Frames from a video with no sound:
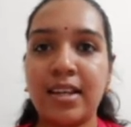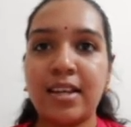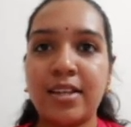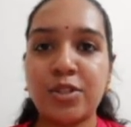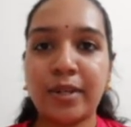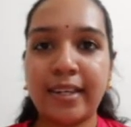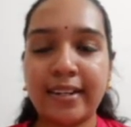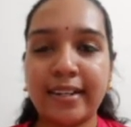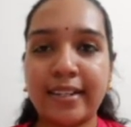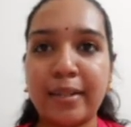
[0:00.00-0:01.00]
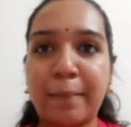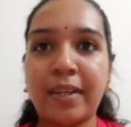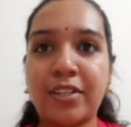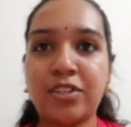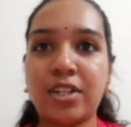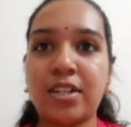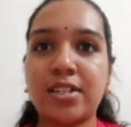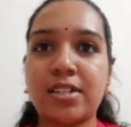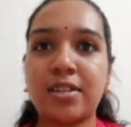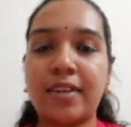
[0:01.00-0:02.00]
So here in the
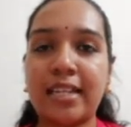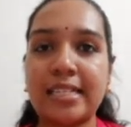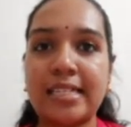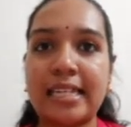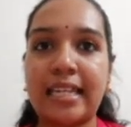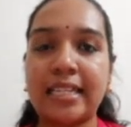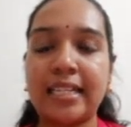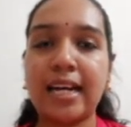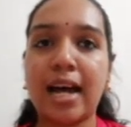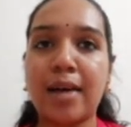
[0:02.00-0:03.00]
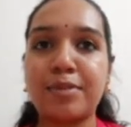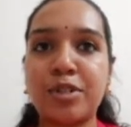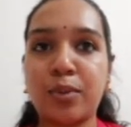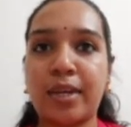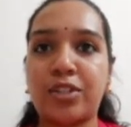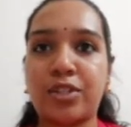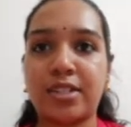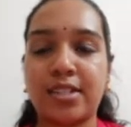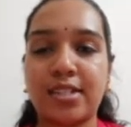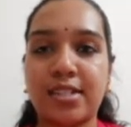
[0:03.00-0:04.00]
pictures, we can see the
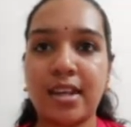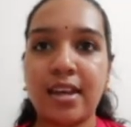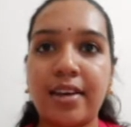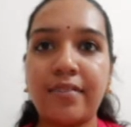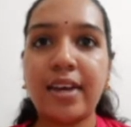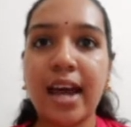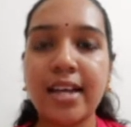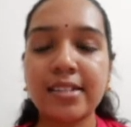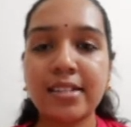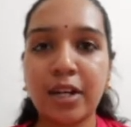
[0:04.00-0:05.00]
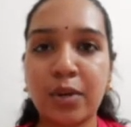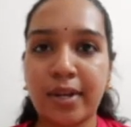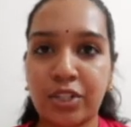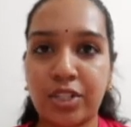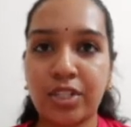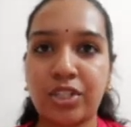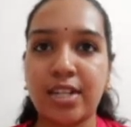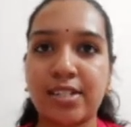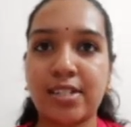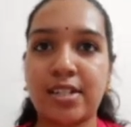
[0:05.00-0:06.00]
observations. We asked the question
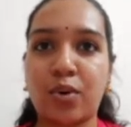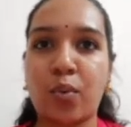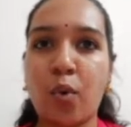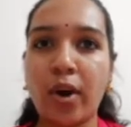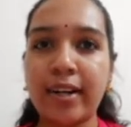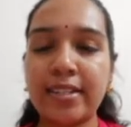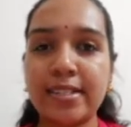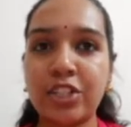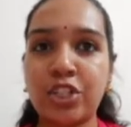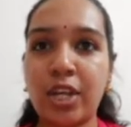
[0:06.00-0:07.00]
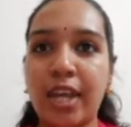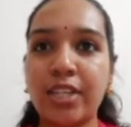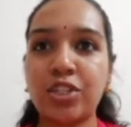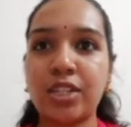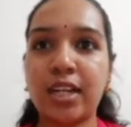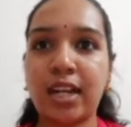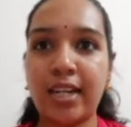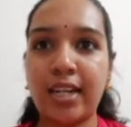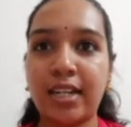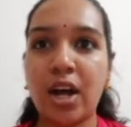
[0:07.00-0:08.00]
just now, what is the change in
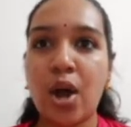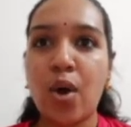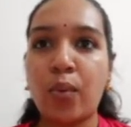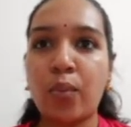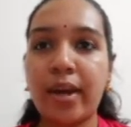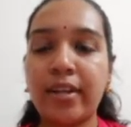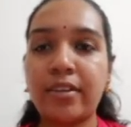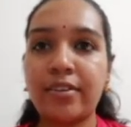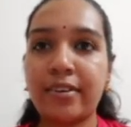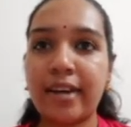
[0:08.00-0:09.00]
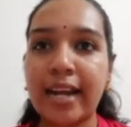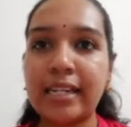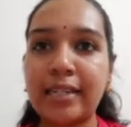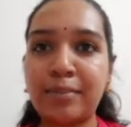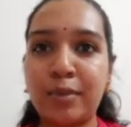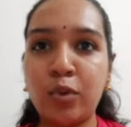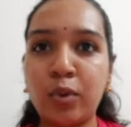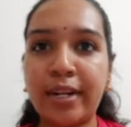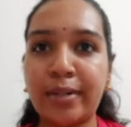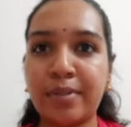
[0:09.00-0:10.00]
color when red and blue
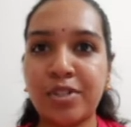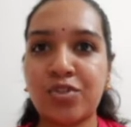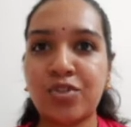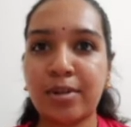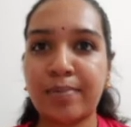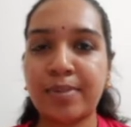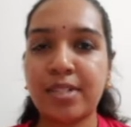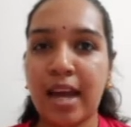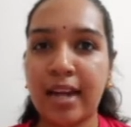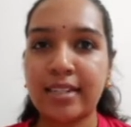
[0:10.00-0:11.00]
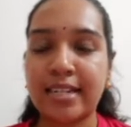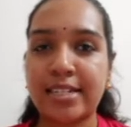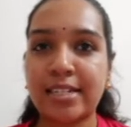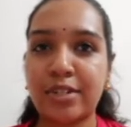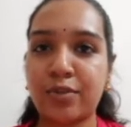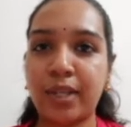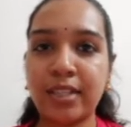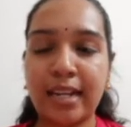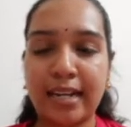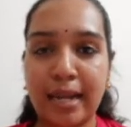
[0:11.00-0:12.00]
litmus strips are tested with
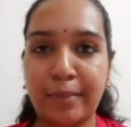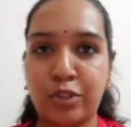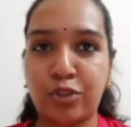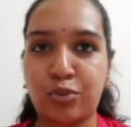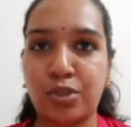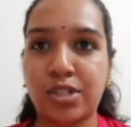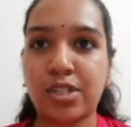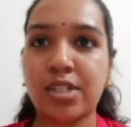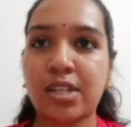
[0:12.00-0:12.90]
lemon juice?